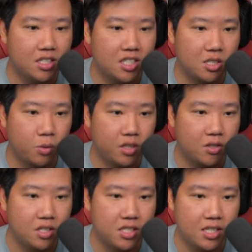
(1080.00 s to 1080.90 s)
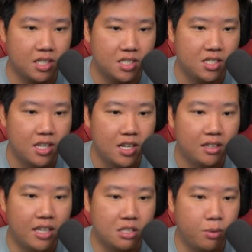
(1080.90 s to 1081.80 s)
it's this one. You can see this.
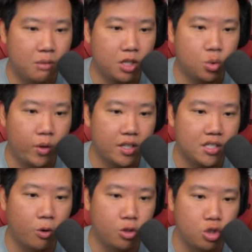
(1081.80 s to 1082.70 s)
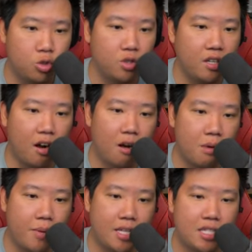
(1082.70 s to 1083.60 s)
That's pretty much what it's going to do, the
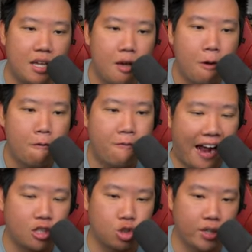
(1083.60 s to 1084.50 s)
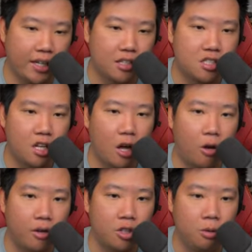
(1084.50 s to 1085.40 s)
armament factory.
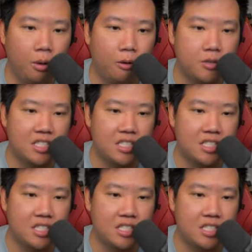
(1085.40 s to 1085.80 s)
So you'll